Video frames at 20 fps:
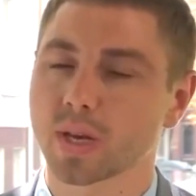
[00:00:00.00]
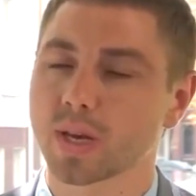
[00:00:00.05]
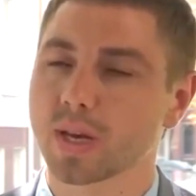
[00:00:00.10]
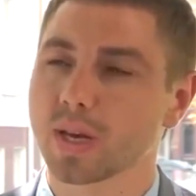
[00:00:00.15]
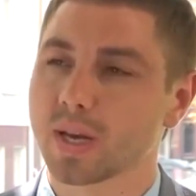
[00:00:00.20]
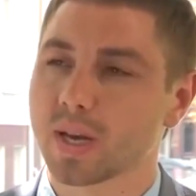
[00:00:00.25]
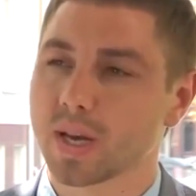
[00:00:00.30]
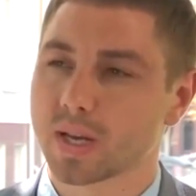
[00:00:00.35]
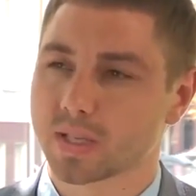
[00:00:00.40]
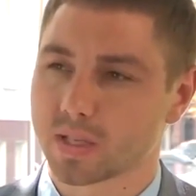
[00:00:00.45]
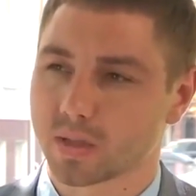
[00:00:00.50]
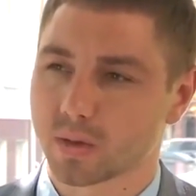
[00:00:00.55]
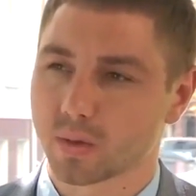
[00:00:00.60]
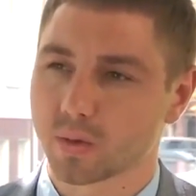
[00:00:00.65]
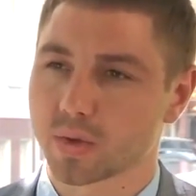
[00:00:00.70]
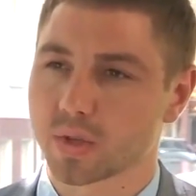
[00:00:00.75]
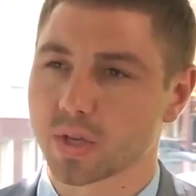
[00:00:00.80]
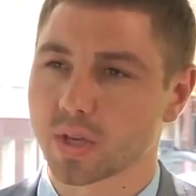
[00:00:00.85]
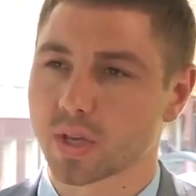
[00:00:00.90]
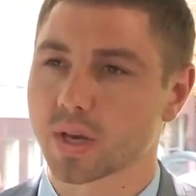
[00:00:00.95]
Omega,
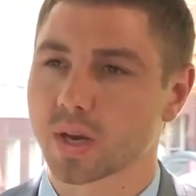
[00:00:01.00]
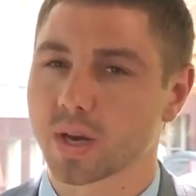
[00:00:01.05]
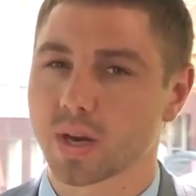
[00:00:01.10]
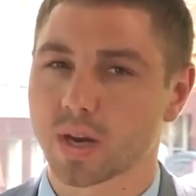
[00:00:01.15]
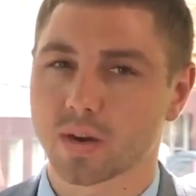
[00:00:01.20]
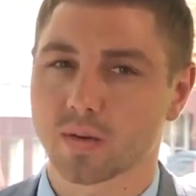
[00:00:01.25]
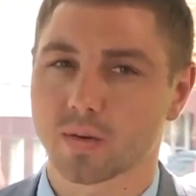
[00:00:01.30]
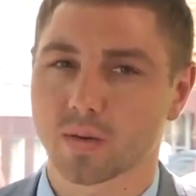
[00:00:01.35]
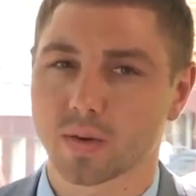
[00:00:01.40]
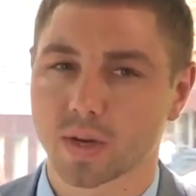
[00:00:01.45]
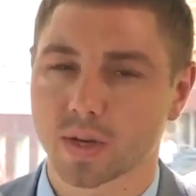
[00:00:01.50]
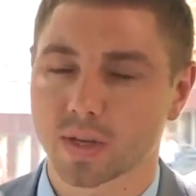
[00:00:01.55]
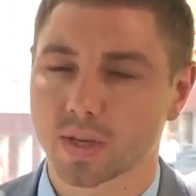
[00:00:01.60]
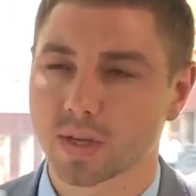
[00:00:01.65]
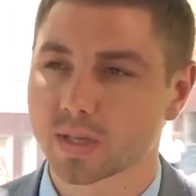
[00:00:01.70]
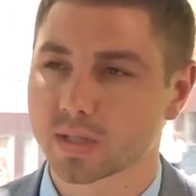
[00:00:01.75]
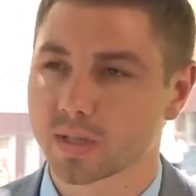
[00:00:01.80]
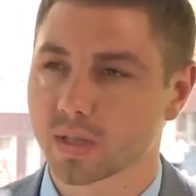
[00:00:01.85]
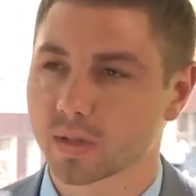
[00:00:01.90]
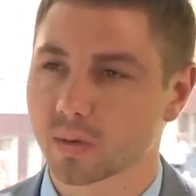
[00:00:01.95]
as well as
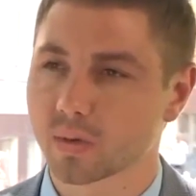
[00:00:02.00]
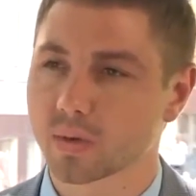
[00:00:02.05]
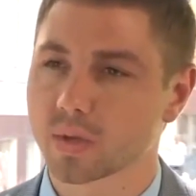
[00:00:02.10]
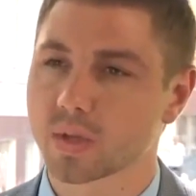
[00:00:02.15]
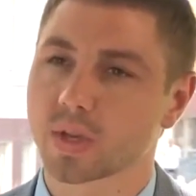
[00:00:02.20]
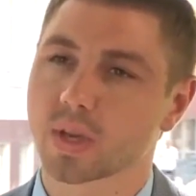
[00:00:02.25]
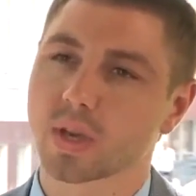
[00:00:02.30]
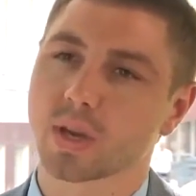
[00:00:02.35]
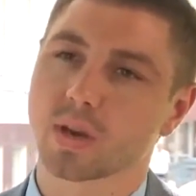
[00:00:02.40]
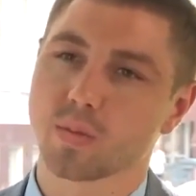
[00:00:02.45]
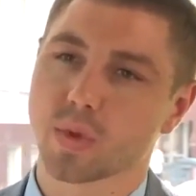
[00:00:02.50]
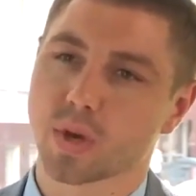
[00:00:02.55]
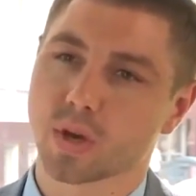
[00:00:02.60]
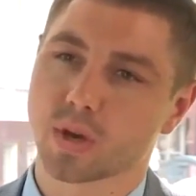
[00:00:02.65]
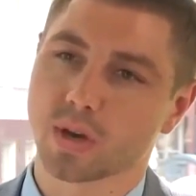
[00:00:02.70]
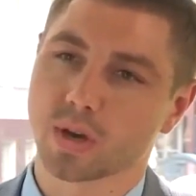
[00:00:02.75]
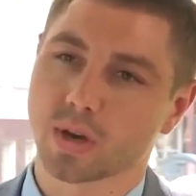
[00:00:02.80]
internal troops.